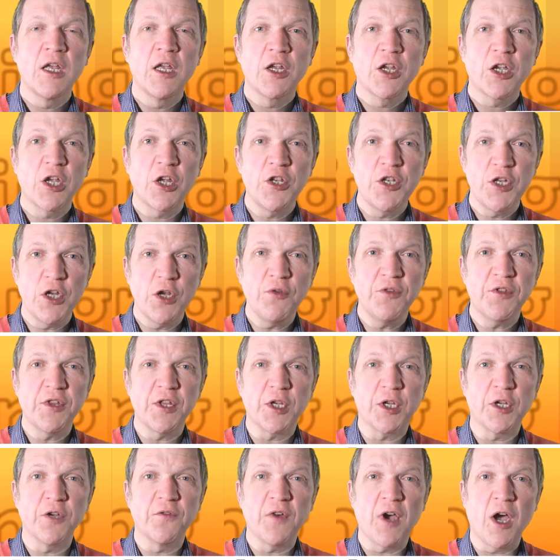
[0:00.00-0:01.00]
Can you
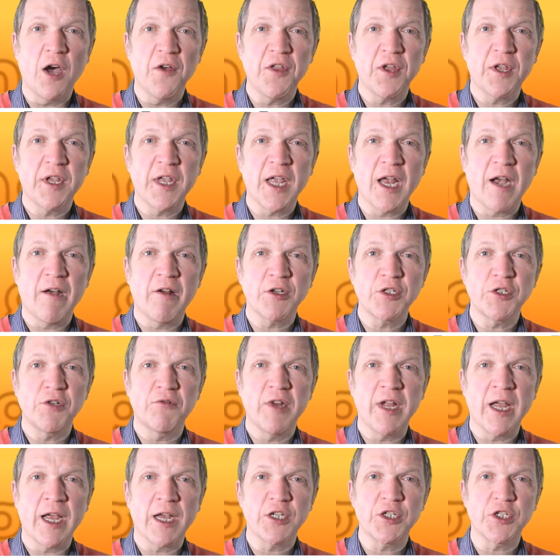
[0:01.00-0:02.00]
think of other character
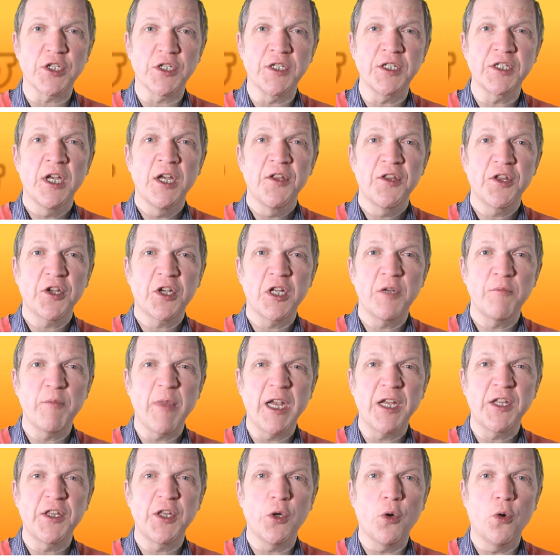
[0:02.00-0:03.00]
reactions that can
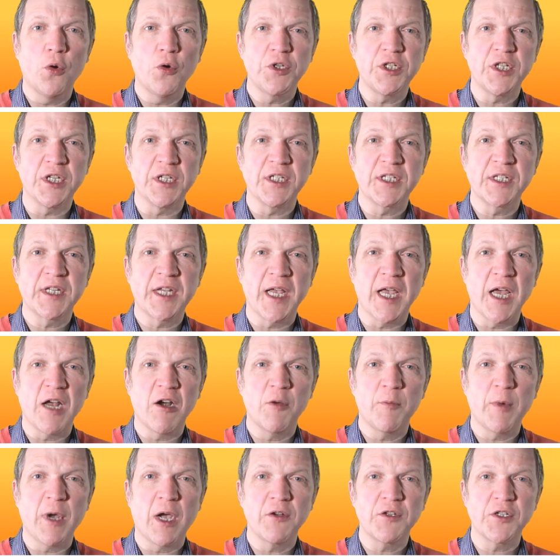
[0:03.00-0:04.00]
make the audience care
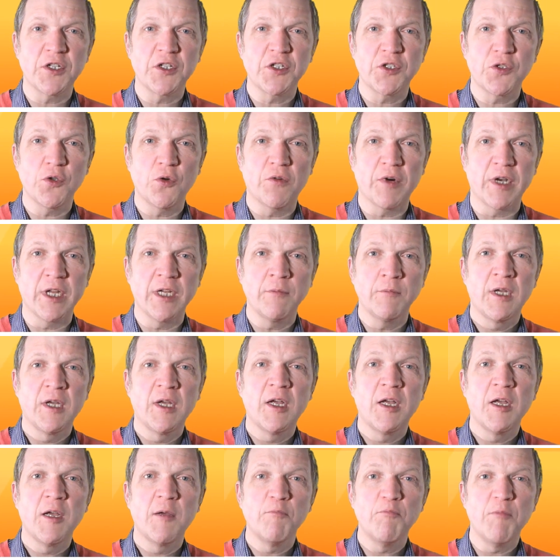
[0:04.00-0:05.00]
about a story?
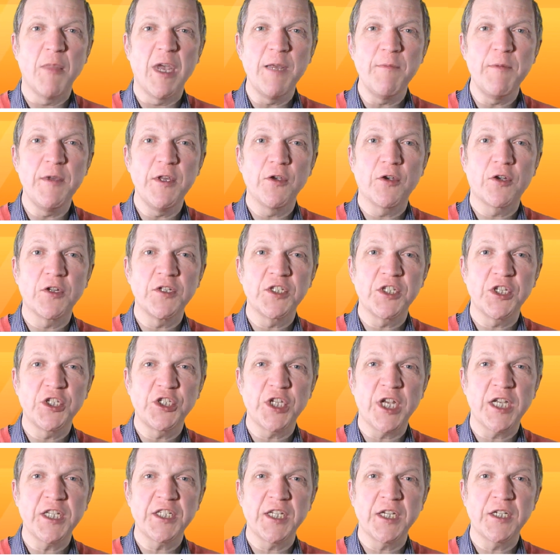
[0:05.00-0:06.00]
Maybe you can
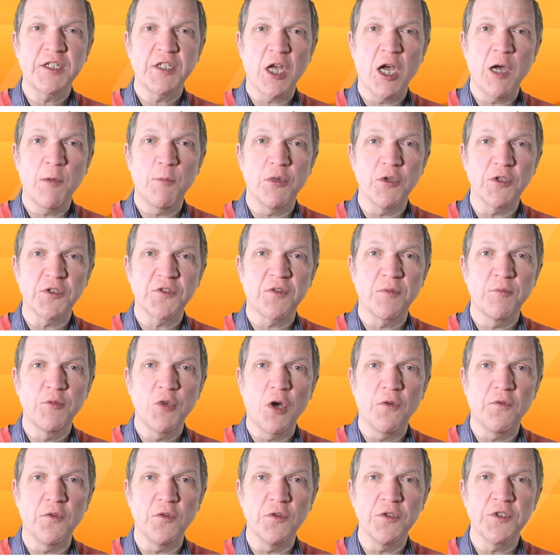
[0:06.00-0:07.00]
suggest examples from
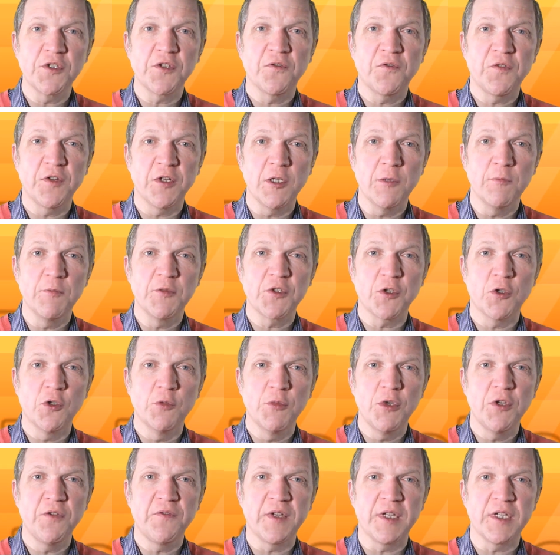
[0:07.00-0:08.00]
novels, films or
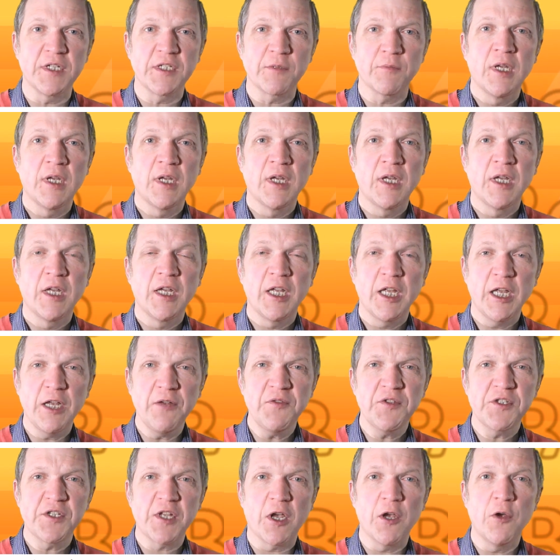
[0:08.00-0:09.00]
movies. If
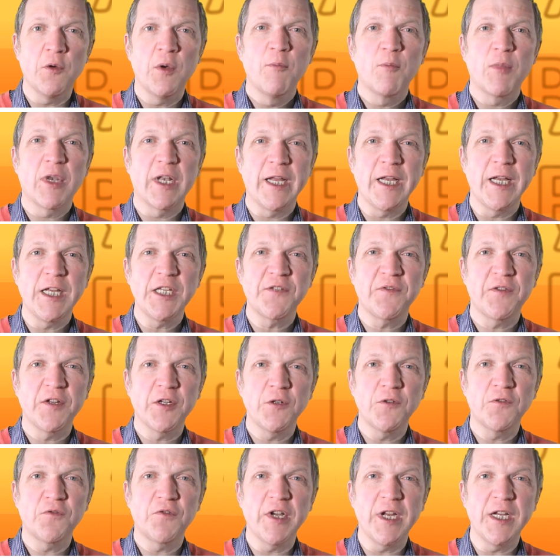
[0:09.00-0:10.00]
so, please
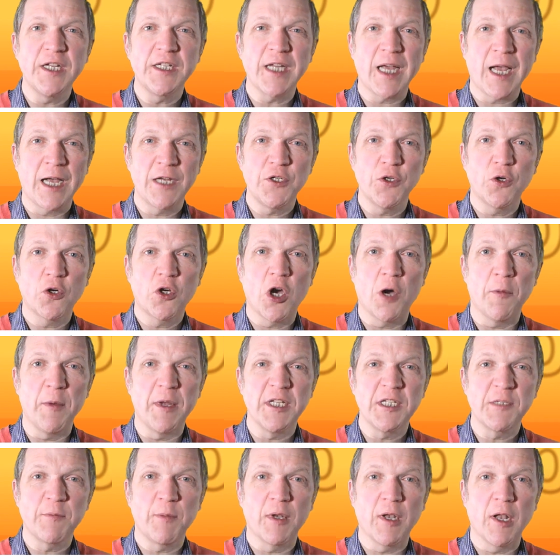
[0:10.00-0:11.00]
feel free to add your
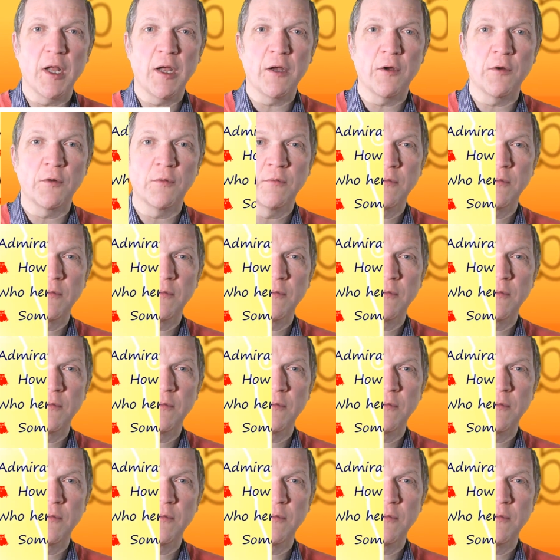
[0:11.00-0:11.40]
comments below.